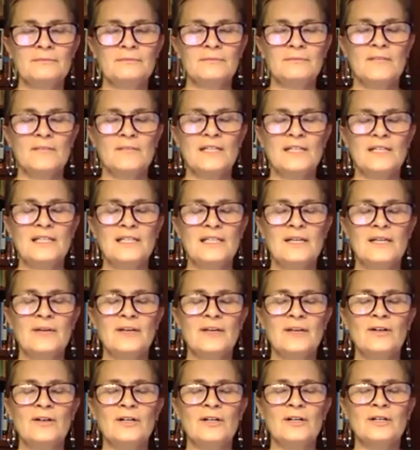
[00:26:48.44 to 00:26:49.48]
allowing
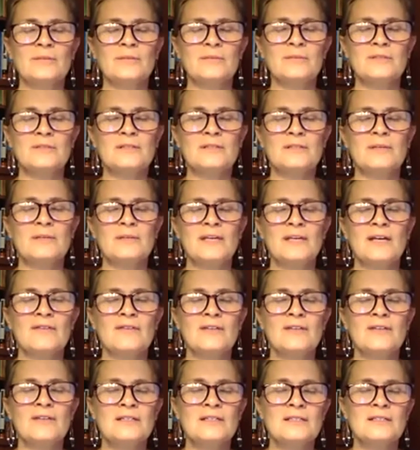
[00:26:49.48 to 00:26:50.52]
your arms to be heavy
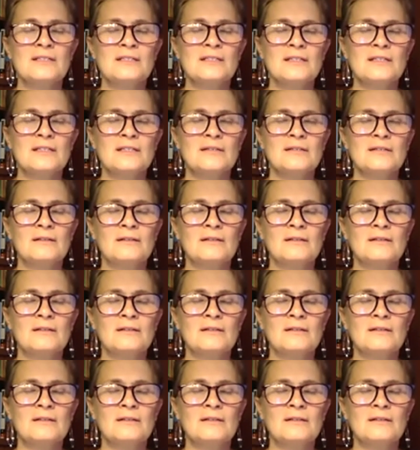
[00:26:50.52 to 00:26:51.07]
and still.